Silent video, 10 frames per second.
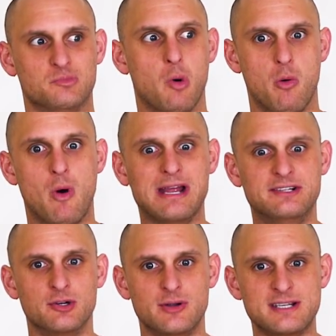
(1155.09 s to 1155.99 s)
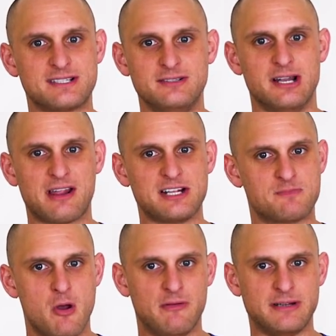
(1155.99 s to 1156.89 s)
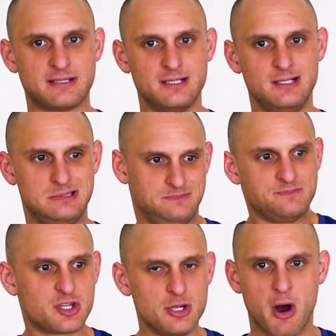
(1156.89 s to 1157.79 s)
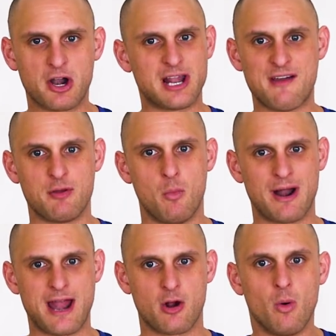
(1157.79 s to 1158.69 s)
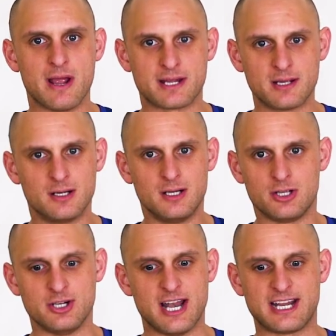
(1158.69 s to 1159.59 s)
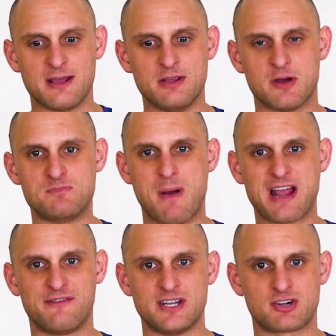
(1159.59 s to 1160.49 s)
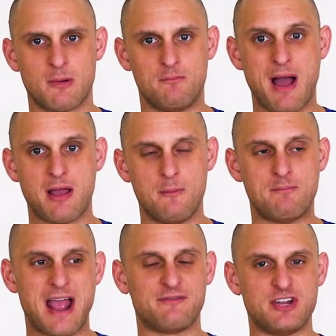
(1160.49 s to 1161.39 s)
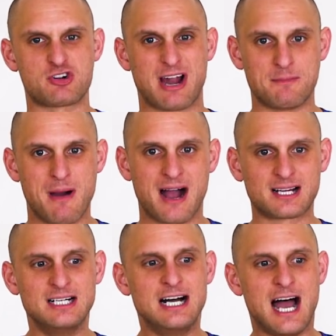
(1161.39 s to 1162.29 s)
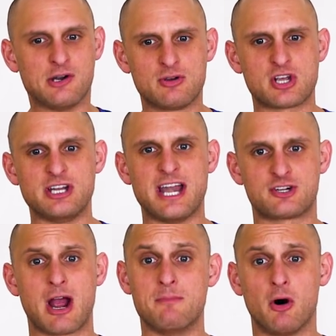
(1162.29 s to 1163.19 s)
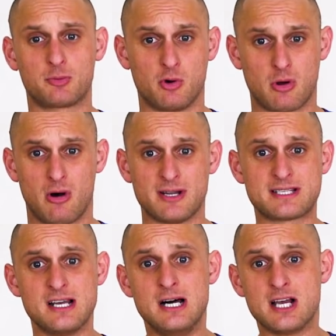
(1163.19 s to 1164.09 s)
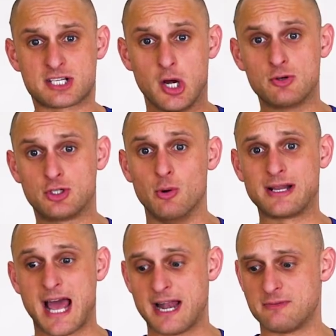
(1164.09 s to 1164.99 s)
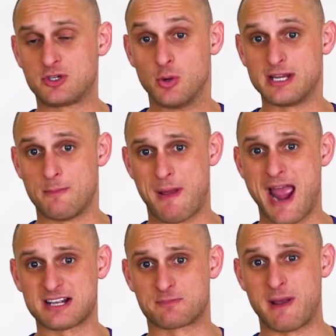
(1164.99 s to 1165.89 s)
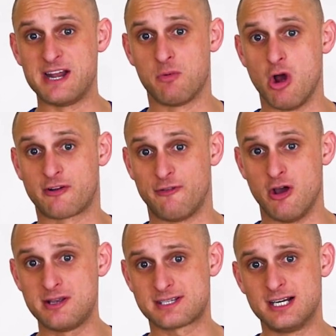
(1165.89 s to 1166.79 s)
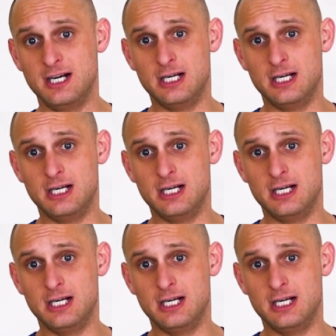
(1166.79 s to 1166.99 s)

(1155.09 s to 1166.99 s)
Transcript: what we do is nothing's perfect. You might only have them one hour a week. You need to get your most bang for your, tra bang for your training buck. And also you need to train multiple qualities. So doing that, doing your power speed work first,